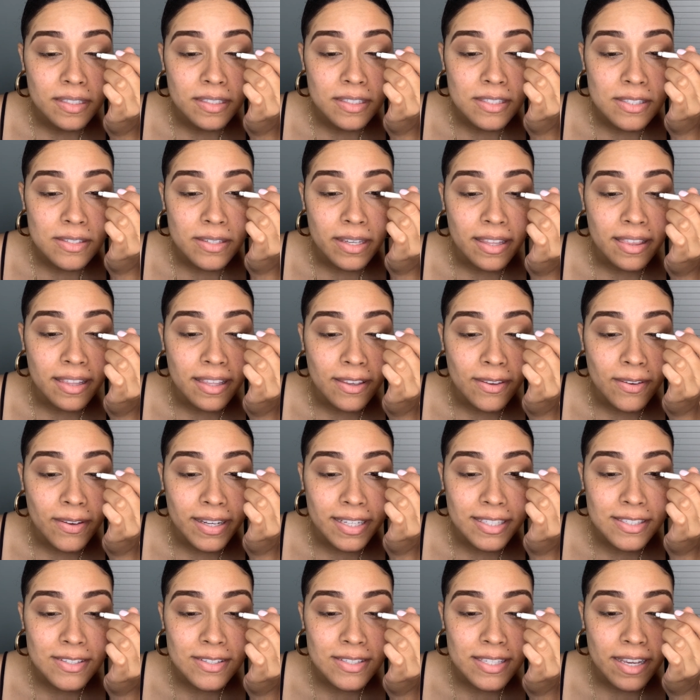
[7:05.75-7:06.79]
So I think you
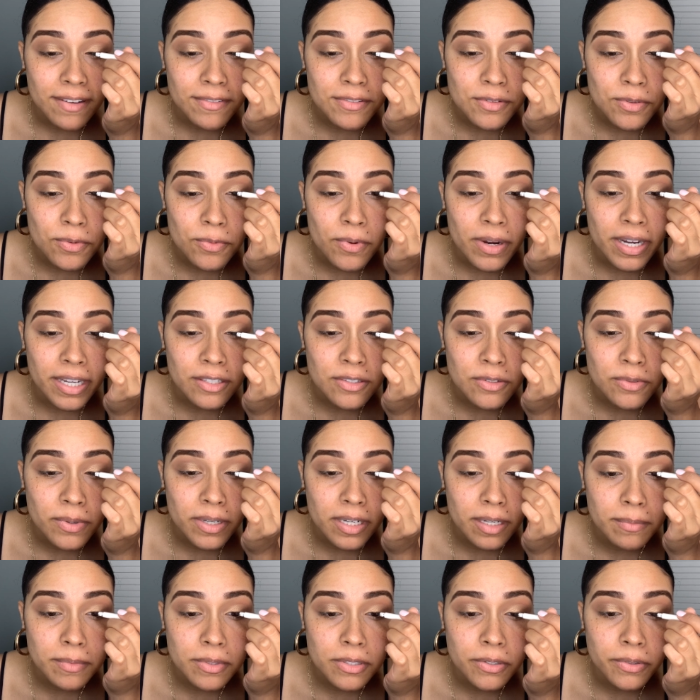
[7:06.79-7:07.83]
guys just have to watch what
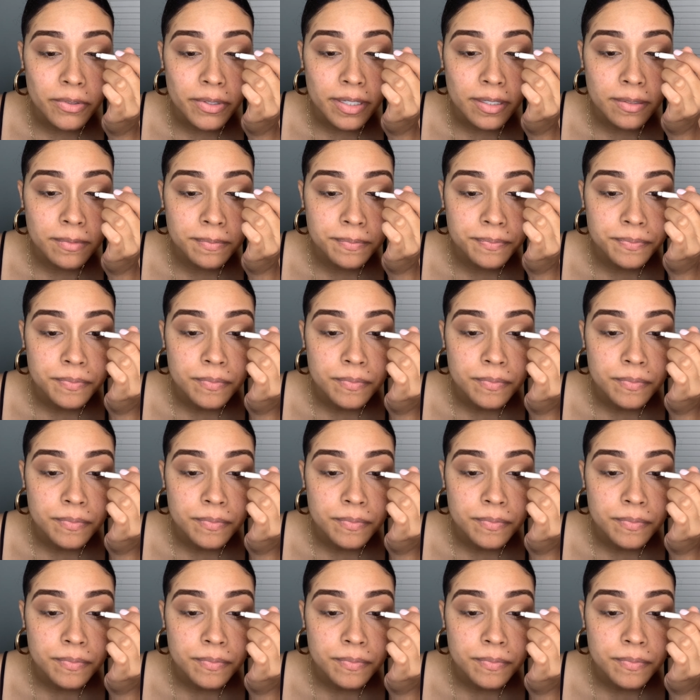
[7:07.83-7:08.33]
I'm doing.